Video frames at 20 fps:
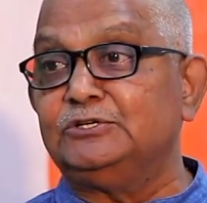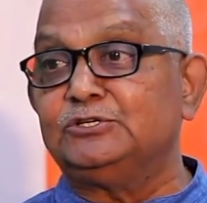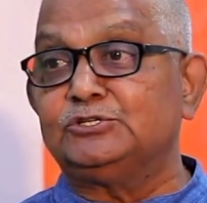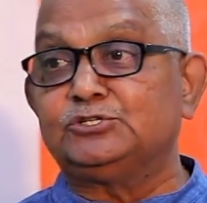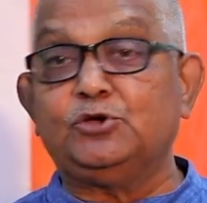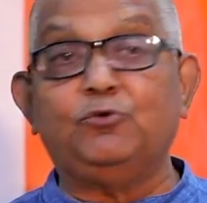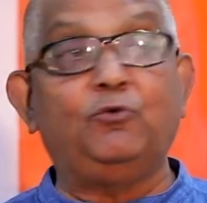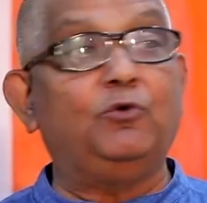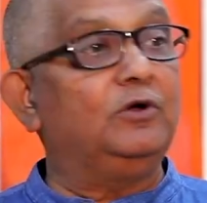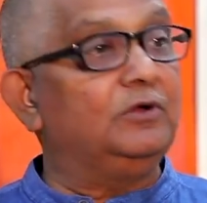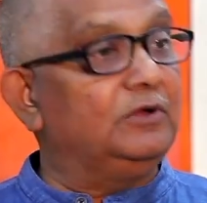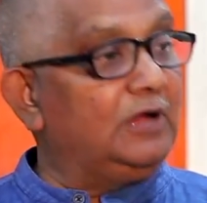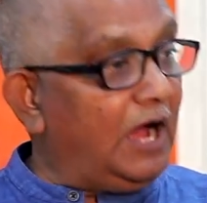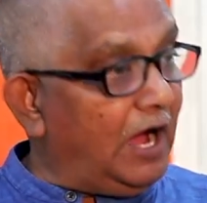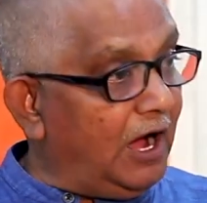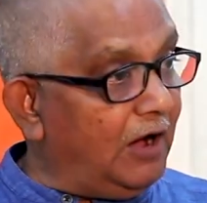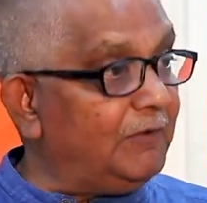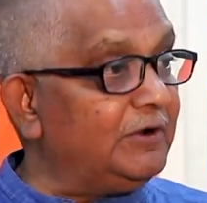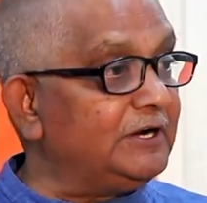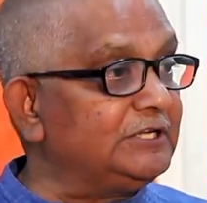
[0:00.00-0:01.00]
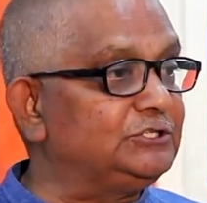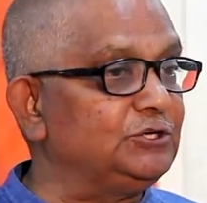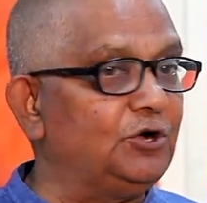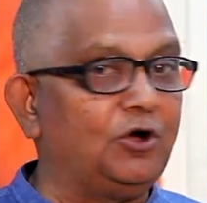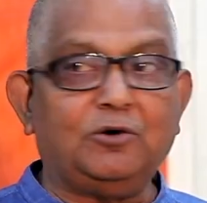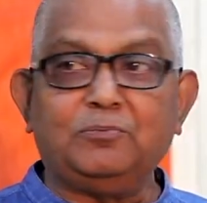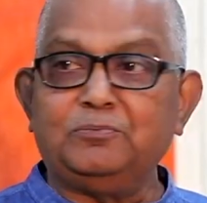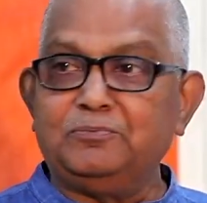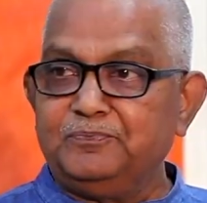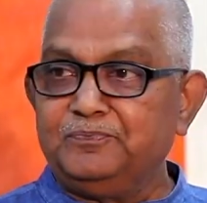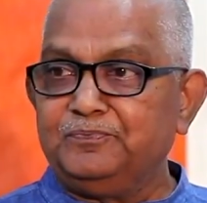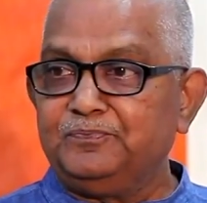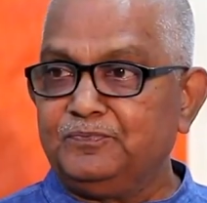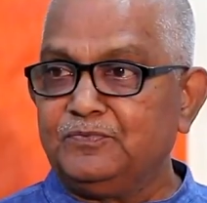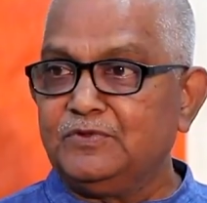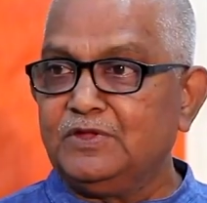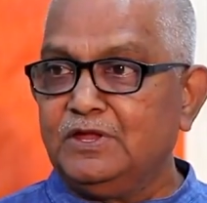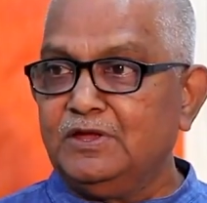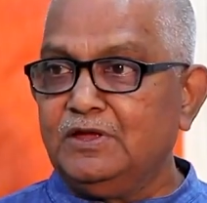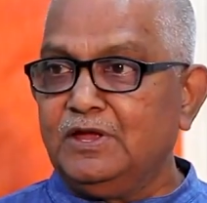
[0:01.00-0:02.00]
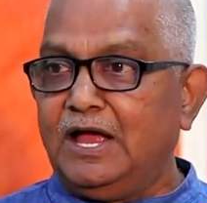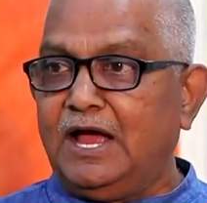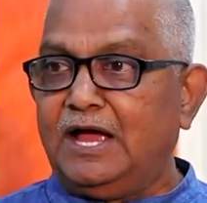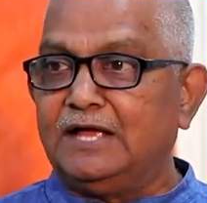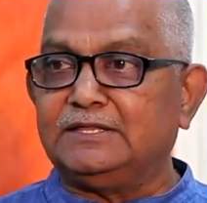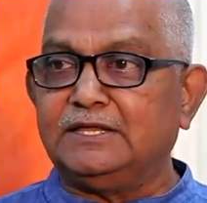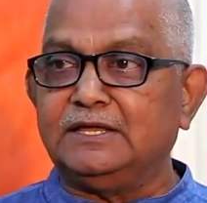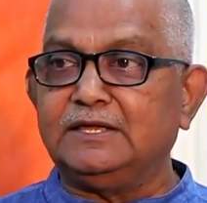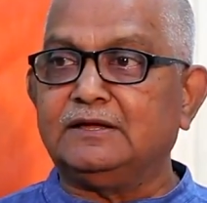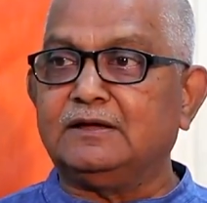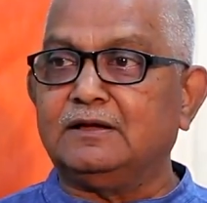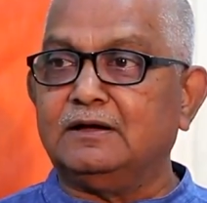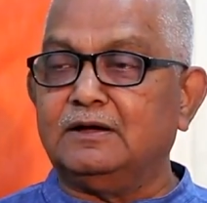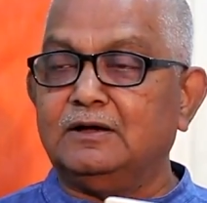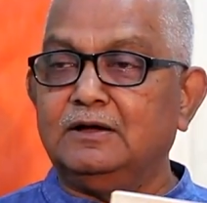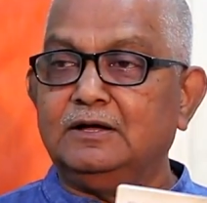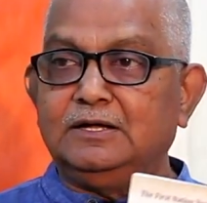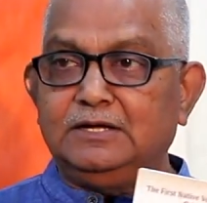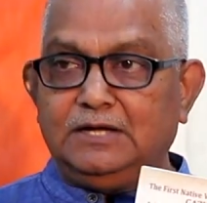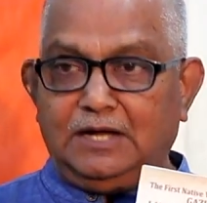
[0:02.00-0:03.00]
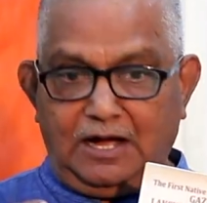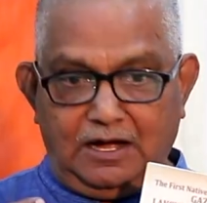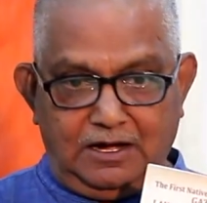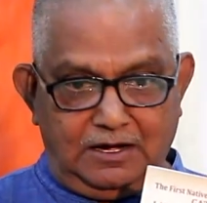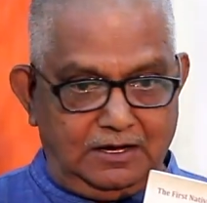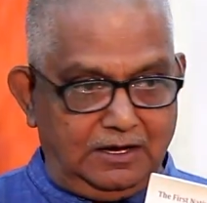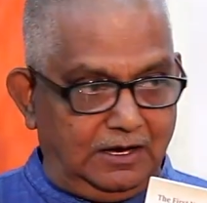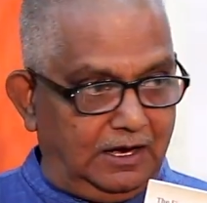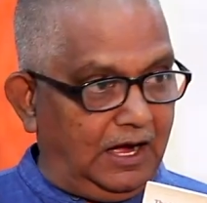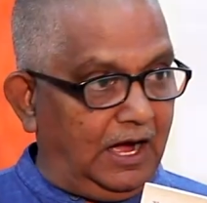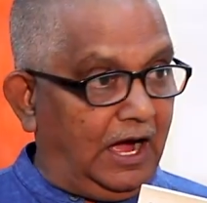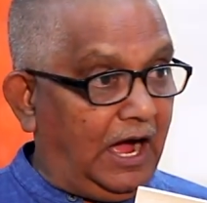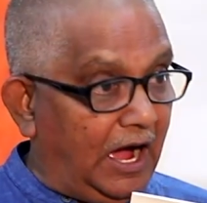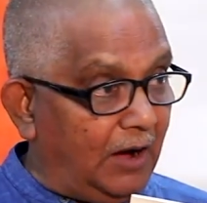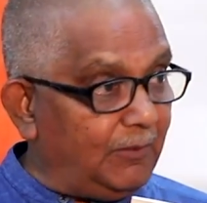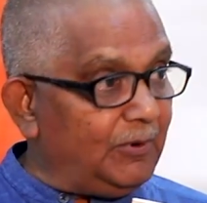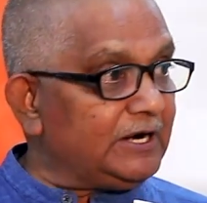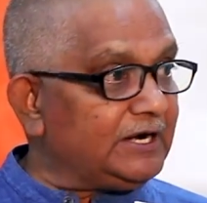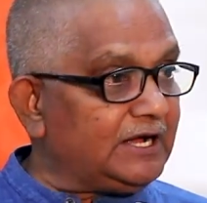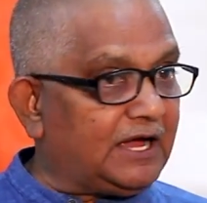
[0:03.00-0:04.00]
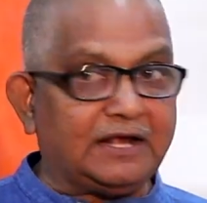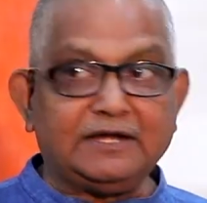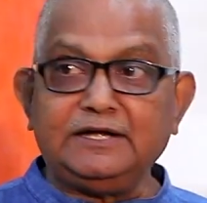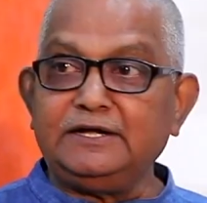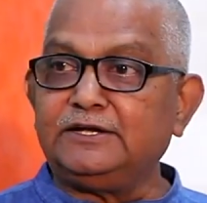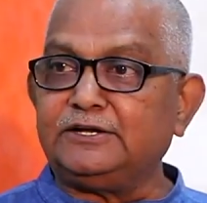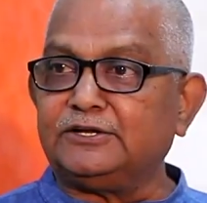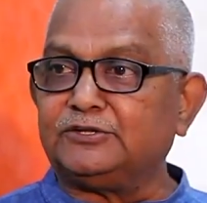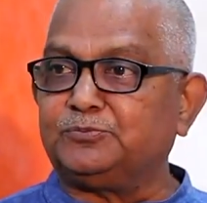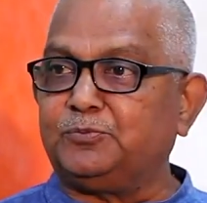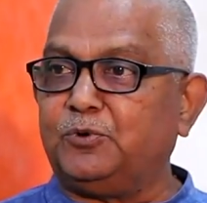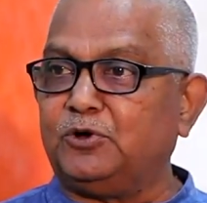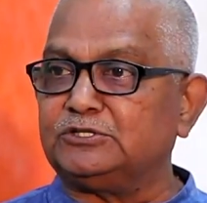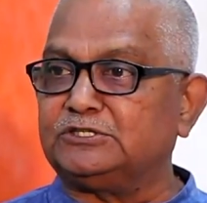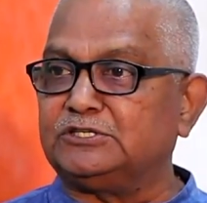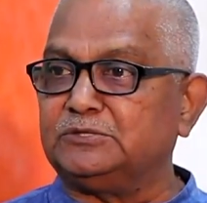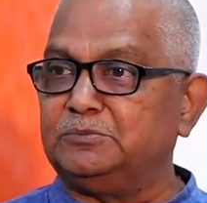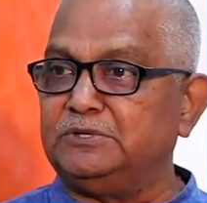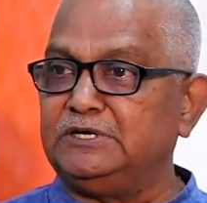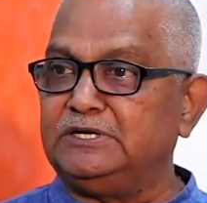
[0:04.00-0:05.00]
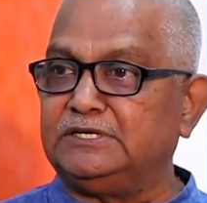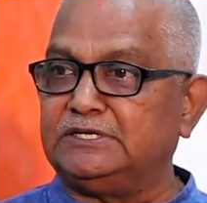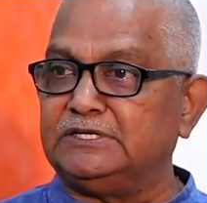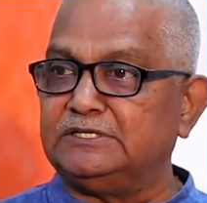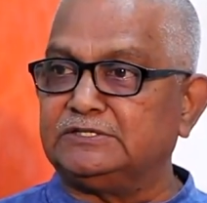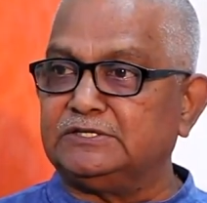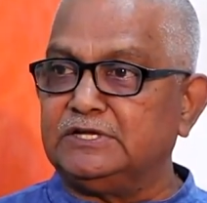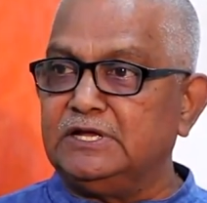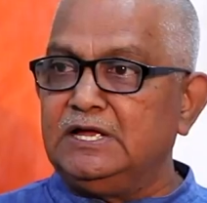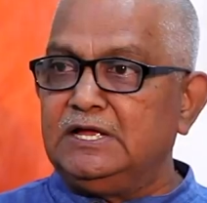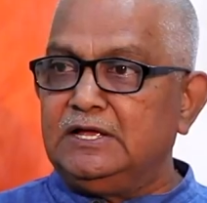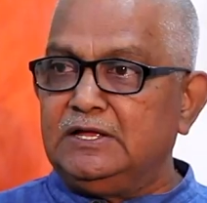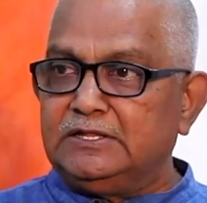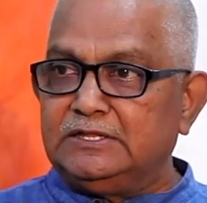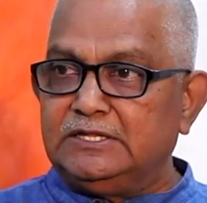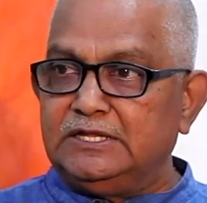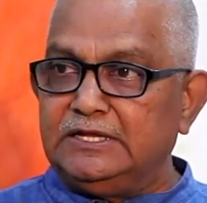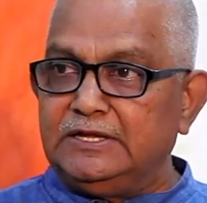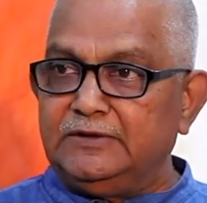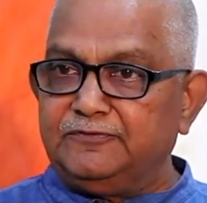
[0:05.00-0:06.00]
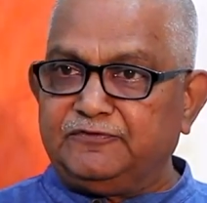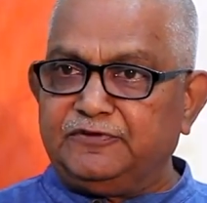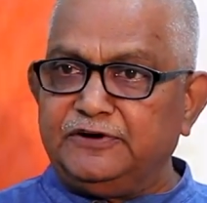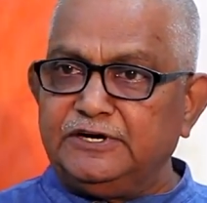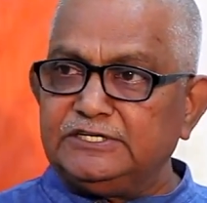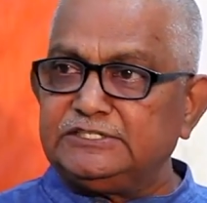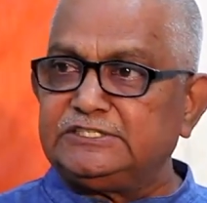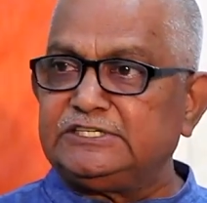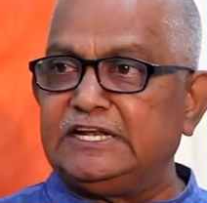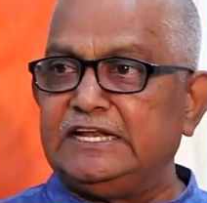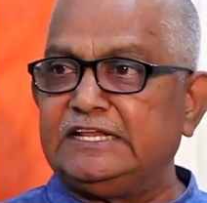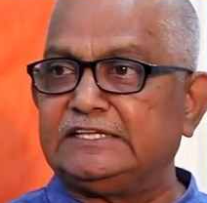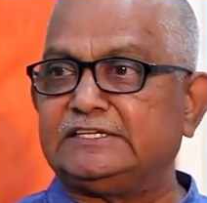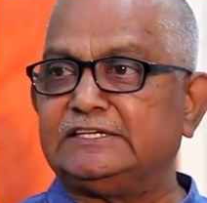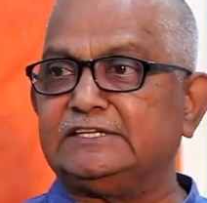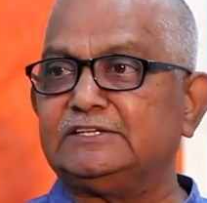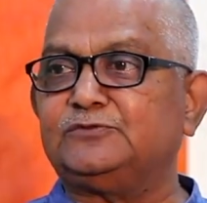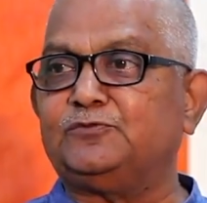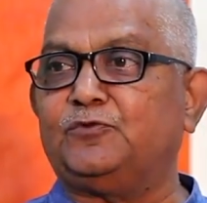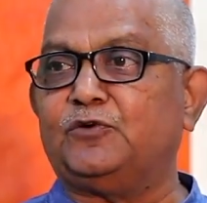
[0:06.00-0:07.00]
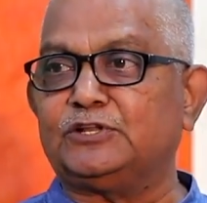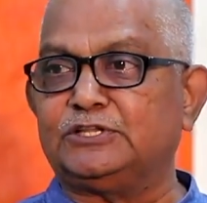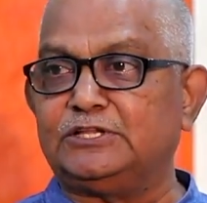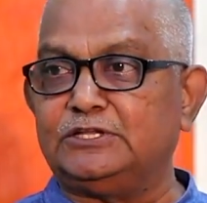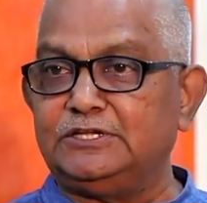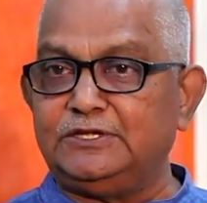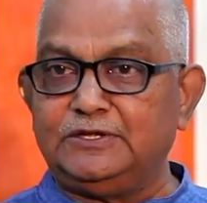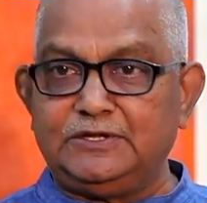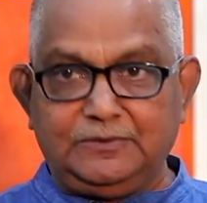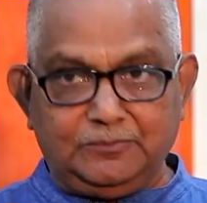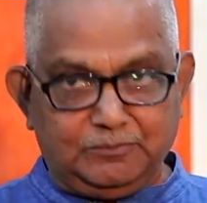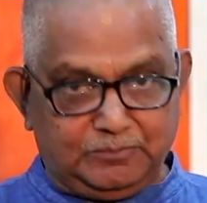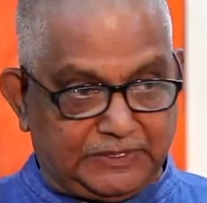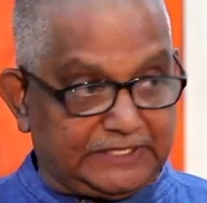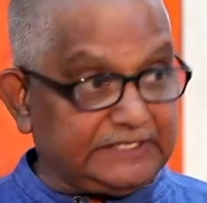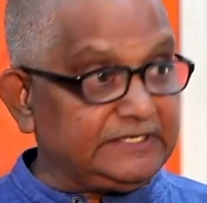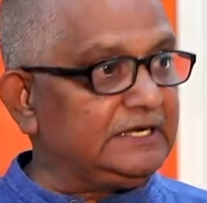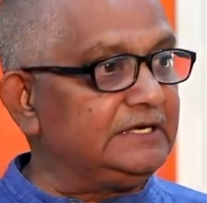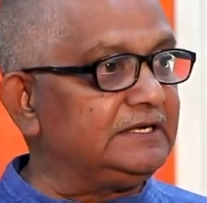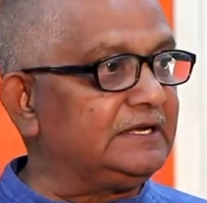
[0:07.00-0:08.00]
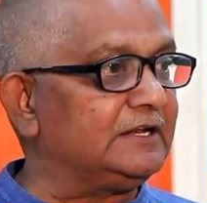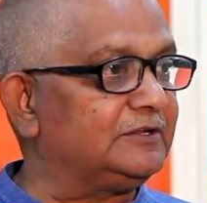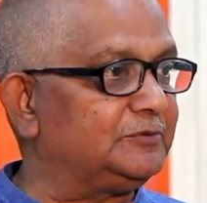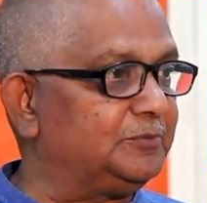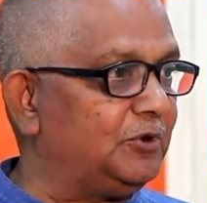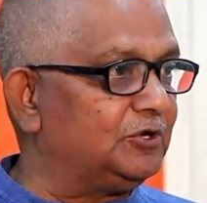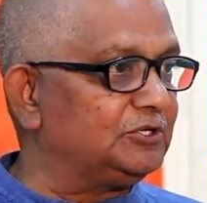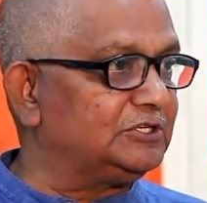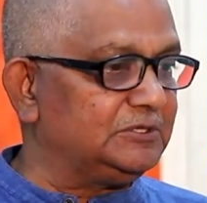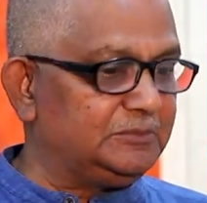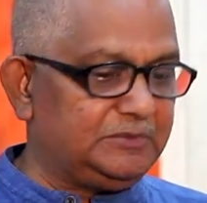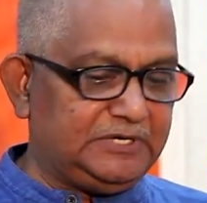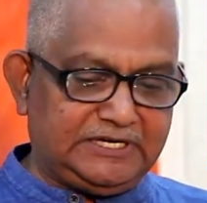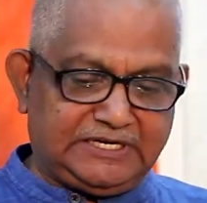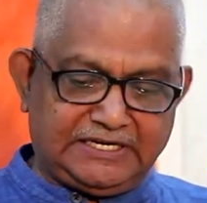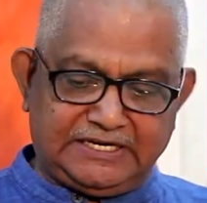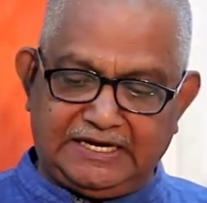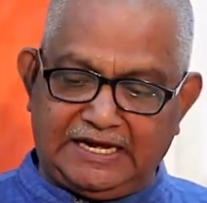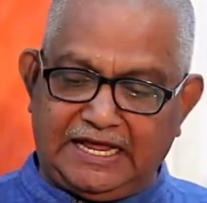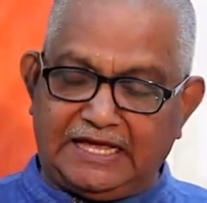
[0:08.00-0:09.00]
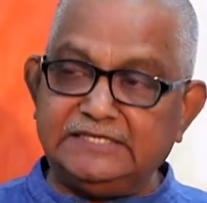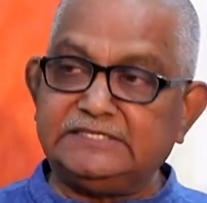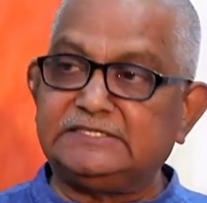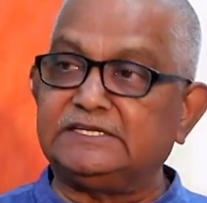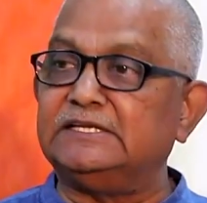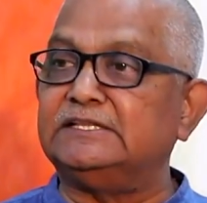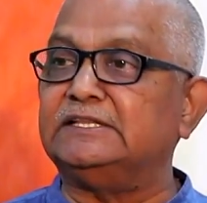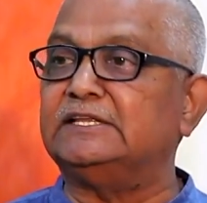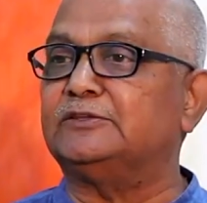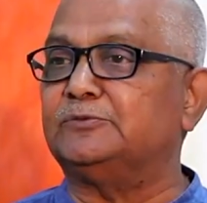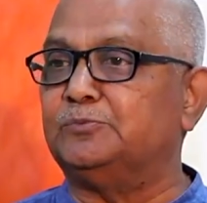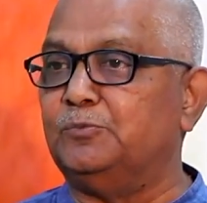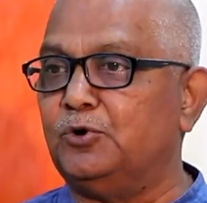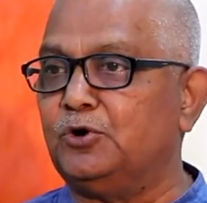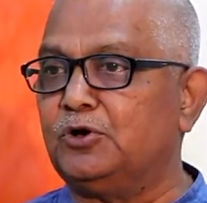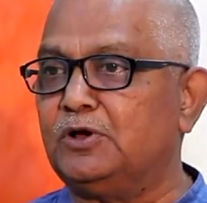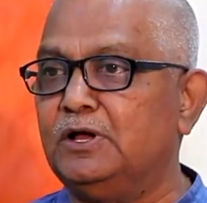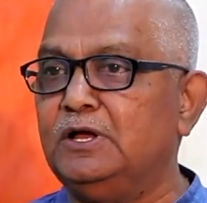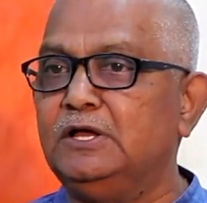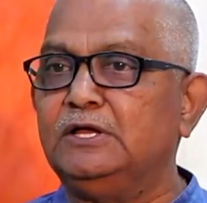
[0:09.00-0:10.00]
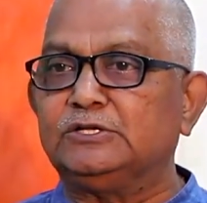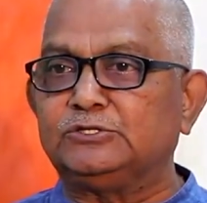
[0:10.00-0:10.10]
So, our job, I think our current responsibilities, the first lessons for the present responsibility lies in this book.